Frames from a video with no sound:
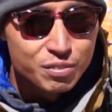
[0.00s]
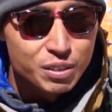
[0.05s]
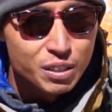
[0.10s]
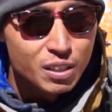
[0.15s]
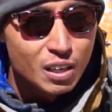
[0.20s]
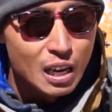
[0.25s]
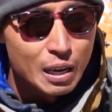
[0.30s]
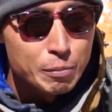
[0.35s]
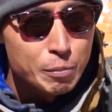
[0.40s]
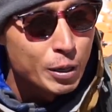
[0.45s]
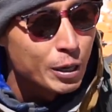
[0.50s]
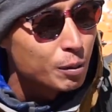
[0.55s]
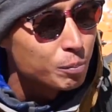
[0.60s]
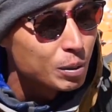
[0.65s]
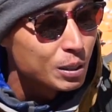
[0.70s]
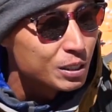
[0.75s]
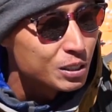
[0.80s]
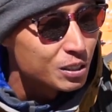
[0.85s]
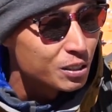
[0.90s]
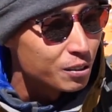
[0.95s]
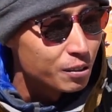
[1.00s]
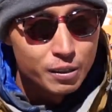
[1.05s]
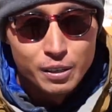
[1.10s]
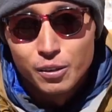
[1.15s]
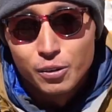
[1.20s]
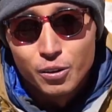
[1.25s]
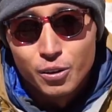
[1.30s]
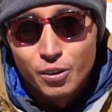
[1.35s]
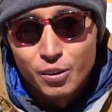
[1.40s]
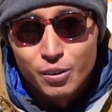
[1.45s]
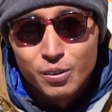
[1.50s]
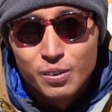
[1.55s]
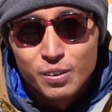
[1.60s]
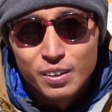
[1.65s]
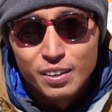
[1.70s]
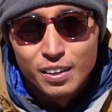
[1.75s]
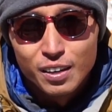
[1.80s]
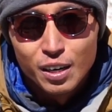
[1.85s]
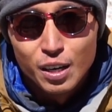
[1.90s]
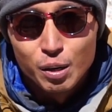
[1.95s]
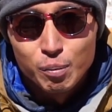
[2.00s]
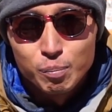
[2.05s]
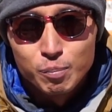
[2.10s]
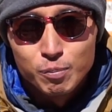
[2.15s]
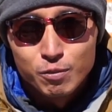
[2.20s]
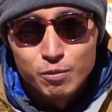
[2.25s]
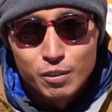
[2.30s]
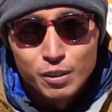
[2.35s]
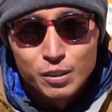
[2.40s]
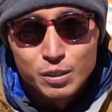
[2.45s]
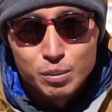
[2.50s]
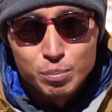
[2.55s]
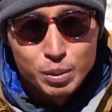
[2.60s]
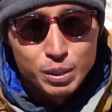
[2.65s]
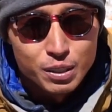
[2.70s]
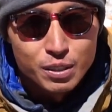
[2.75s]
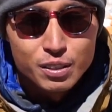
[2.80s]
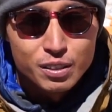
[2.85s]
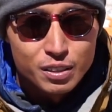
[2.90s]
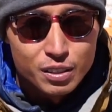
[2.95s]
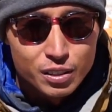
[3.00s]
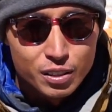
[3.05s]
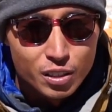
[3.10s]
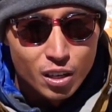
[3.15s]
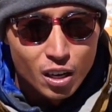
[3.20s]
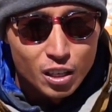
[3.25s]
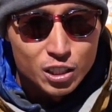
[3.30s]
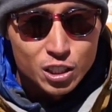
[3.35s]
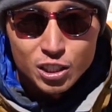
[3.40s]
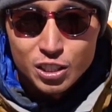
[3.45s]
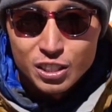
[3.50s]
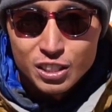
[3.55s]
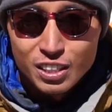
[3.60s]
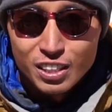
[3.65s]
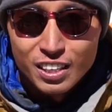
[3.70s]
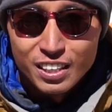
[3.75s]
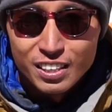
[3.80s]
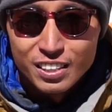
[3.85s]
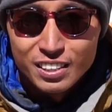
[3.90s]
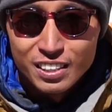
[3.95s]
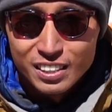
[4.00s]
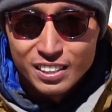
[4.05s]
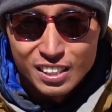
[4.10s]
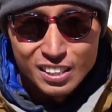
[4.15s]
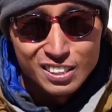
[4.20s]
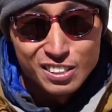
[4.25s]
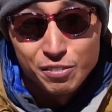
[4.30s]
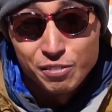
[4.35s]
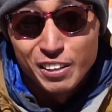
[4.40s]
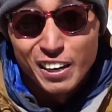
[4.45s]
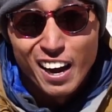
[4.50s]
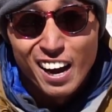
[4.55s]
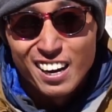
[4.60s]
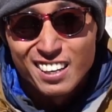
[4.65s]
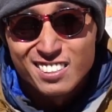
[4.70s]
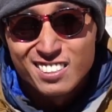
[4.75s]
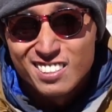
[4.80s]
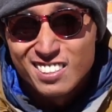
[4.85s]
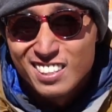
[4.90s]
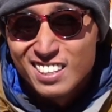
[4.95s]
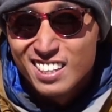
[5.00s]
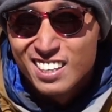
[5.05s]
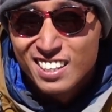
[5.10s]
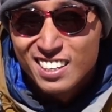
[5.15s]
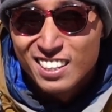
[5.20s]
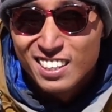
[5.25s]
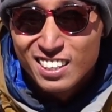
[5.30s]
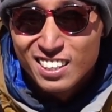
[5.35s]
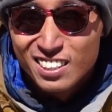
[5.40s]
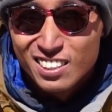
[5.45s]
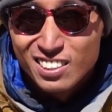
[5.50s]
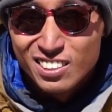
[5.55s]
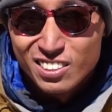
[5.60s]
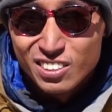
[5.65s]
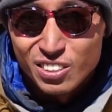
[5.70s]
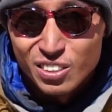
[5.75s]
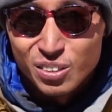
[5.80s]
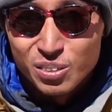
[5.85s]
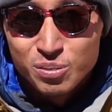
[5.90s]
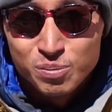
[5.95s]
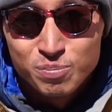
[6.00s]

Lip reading: Even climbing up this little hill though, felt a bit nauseous and excessive gas. So.